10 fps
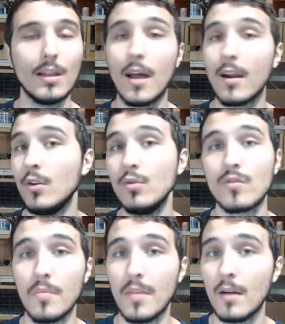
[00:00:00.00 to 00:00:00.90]
get a lot of news
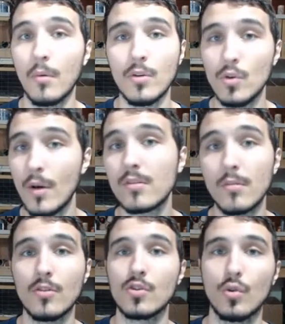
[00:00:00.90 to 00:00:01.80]
from there, but we do have some
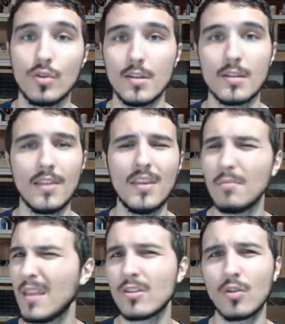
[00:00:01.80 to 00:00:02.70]
other sources. I think
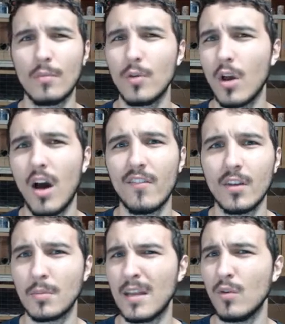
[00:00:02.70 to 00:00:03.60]
the next Crypto Coffee
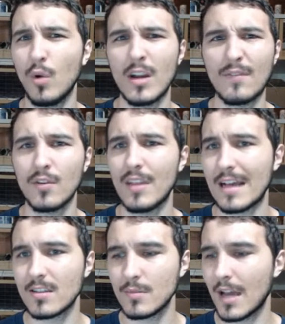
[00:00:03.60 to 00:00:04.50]
update, the one after
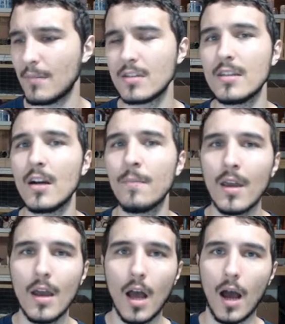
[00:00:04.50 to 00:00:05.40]
that, sometime this year,
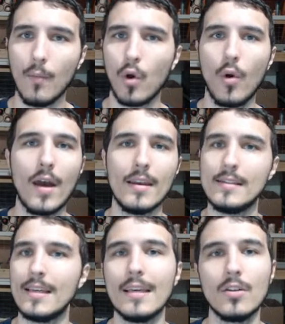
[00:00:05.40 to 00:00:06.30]
we'll go ahead and
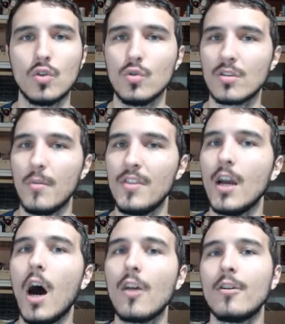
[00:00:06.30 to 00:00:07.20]
dig into some of the
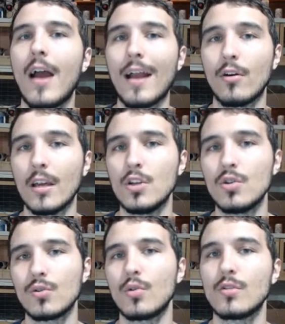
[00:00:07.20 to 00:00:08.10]
other
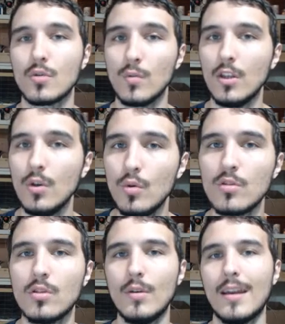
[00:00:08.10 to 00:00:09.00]
aggregation sources we
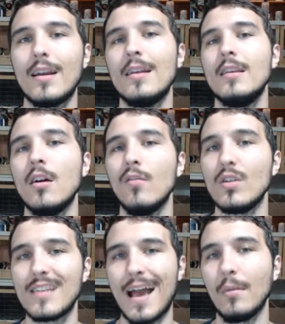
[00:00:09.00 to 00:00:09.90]
use to get an idea of
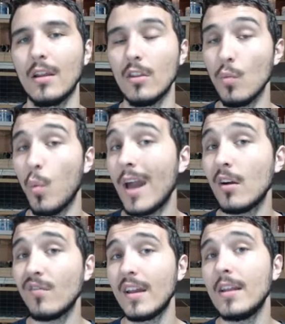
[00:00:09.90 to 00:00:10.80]
what's happening in the
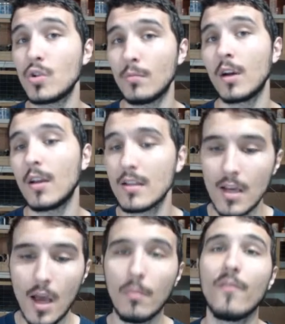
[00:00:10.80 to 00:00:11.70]
wider financial markets.
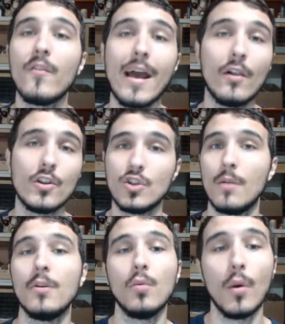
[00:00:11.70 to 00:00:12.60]
But for now, let's
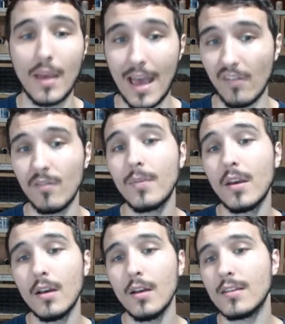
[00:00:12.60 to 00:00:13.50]
jump into what we have.
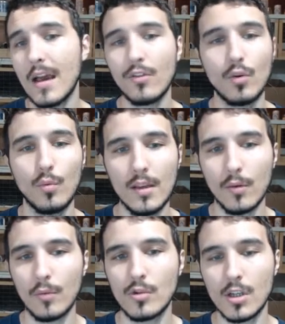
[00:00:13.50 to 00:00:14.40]
South Korea,
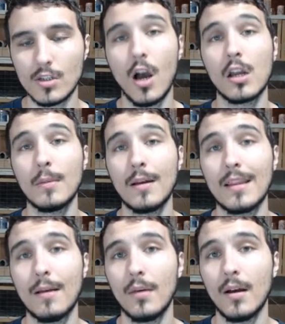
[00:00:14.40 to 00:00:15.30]
we were just talking about
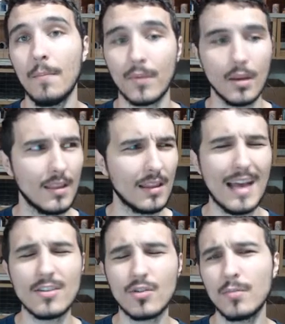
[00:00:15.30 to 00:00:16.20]
them, I think
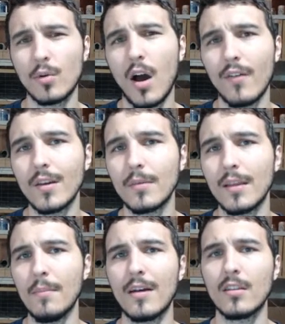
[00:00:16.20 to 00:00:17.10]
last Crypto Coffee
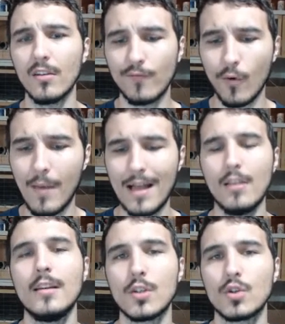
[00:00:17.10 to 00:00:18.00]
update, about the
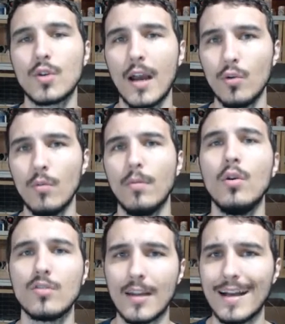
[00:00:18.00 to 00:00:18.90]
formalities they're trying to
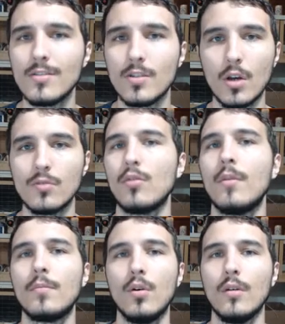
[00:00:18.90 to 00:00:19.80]
impose on ICOs and
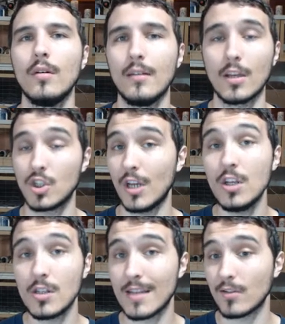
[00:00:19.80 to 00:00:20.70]
crypto
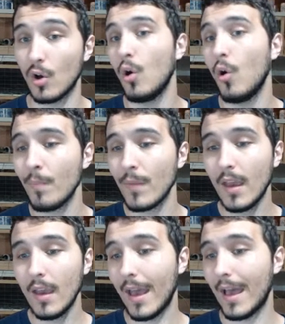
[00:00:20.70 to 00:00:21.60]
exchanges as a whole.
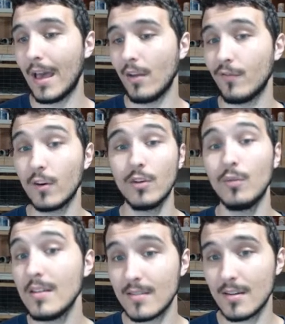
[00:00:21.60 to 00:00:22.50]
And for
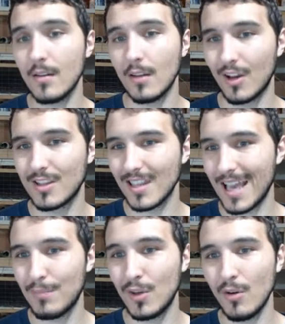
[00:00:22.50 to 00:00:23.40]
good reason. It looks
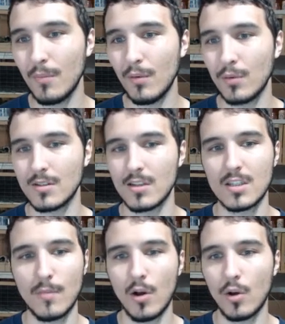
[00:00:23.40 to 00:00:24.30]
like PureBit, which is a
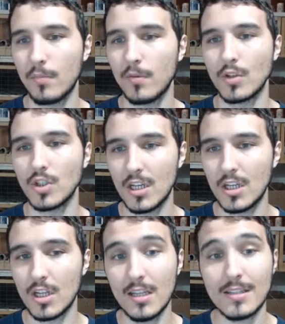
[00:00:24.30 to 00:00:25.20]
small crypto
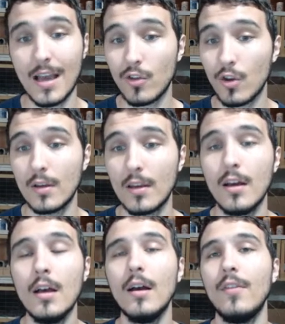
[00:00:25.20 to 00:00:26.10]
exchange in South Korea,
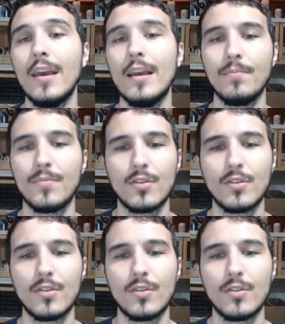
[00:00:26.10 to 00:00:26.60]
they